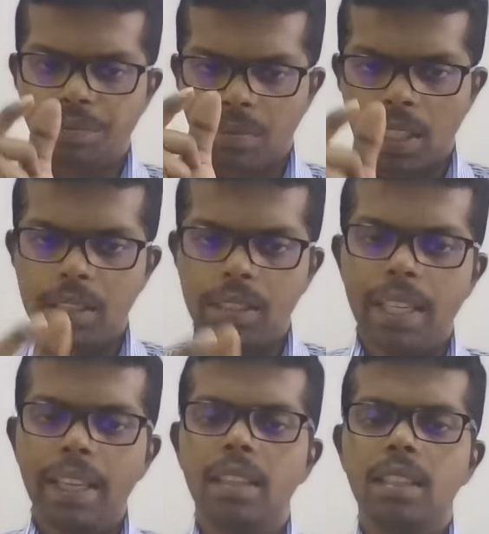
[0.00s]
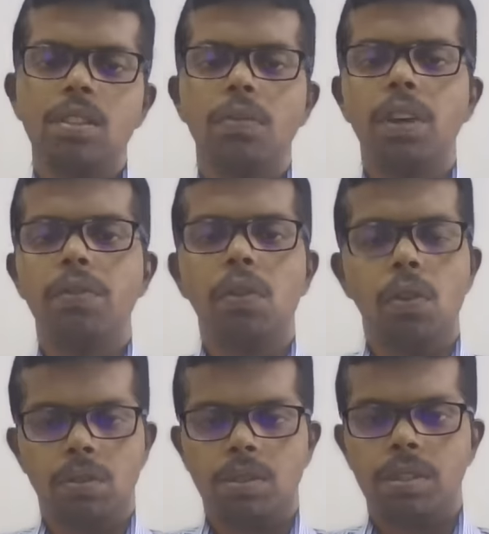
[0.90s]
sleekness of your
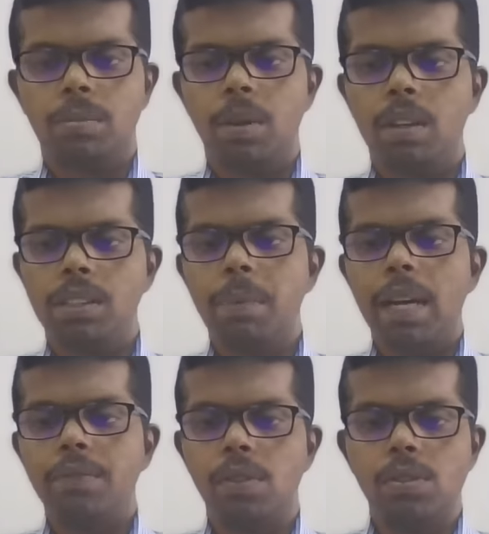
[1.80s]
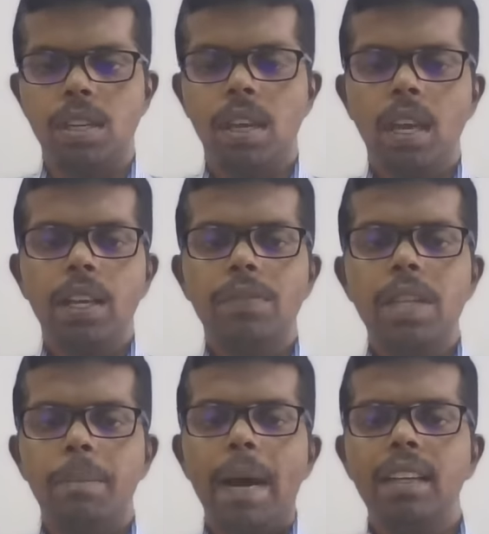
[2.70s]
phones or smartphones. If the
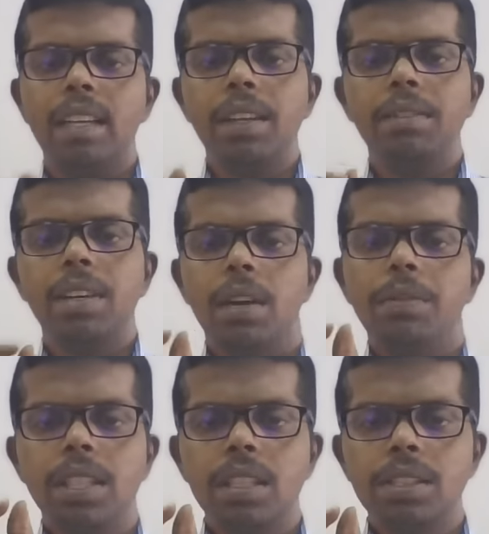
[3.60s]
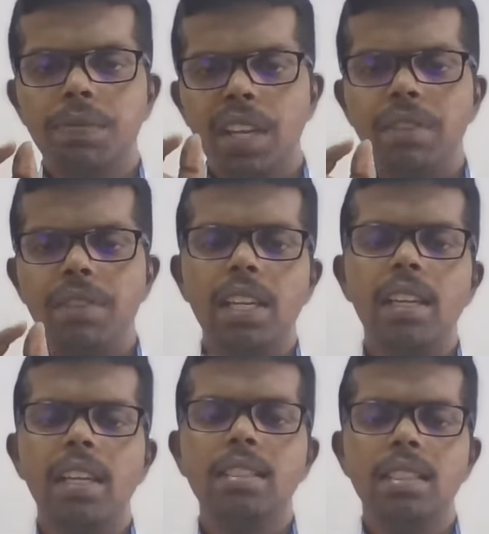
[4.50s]
battery width is very
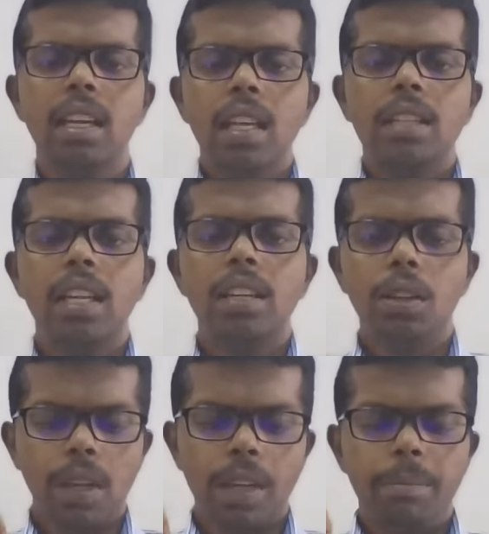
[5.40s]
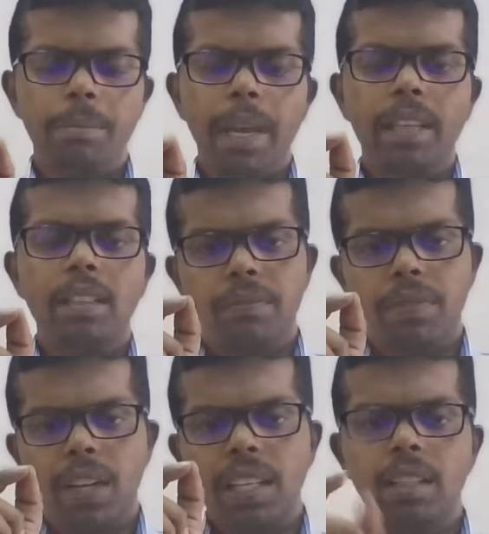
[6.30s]
less, then you can make
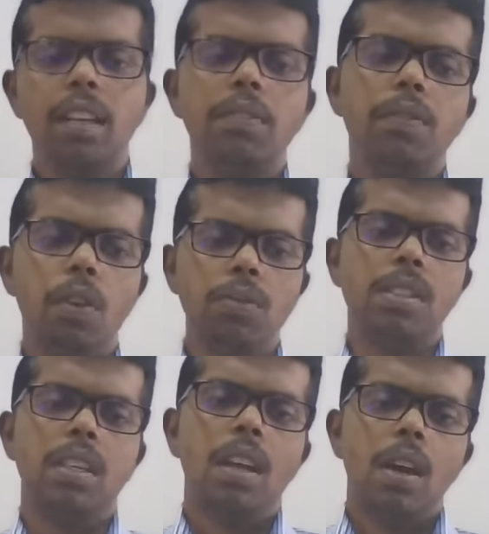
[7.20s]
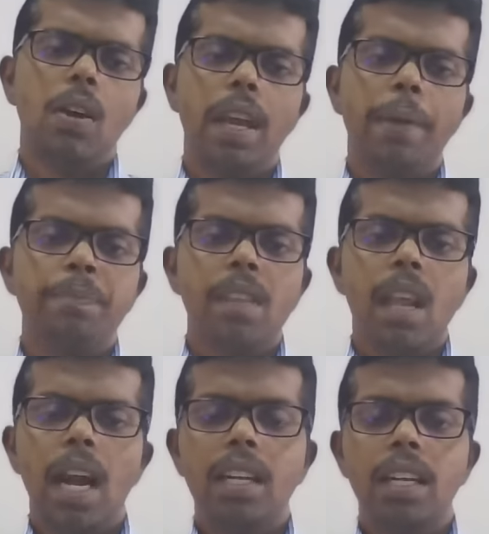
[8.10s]
very thin phones. Okay.
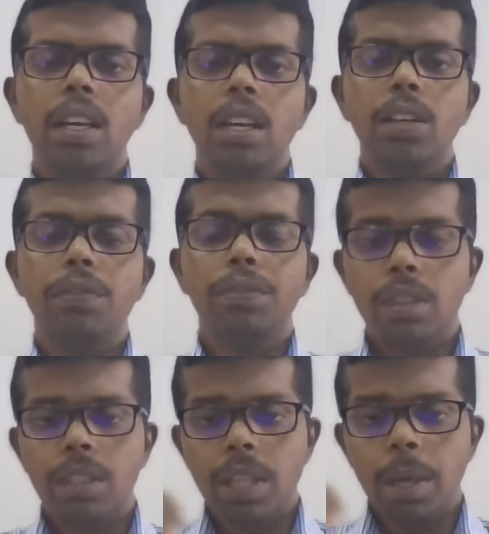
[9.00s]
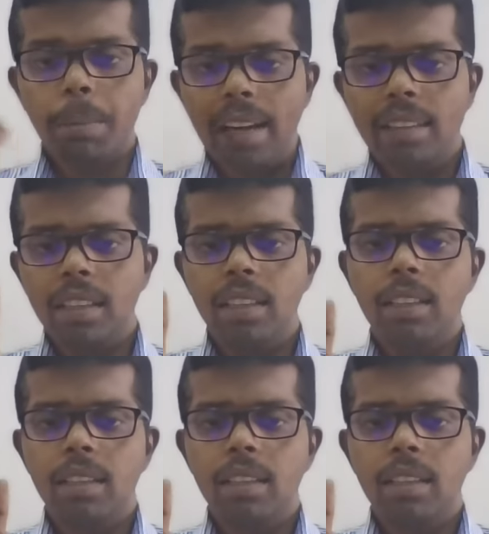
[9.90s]
And if the battery